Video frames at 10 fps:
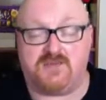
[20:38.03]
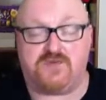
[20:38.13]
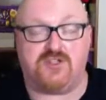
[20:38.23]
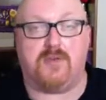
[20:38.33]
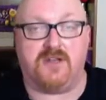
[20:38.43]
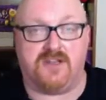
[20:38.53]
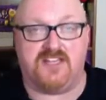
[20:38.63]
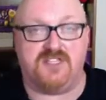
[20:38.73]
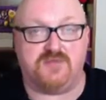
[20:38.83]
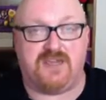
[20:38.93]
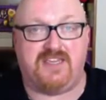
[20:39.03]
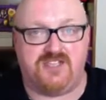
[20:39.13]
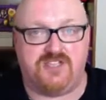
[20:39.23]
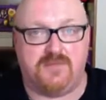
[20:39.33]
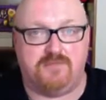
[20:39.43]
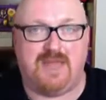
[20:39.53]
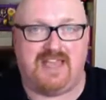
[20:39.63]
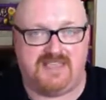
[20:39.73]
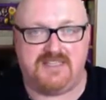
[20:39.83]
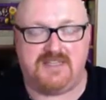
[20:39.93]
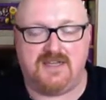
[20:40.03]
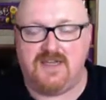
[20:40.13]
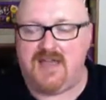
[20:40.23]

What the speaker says: predominantly speech-based,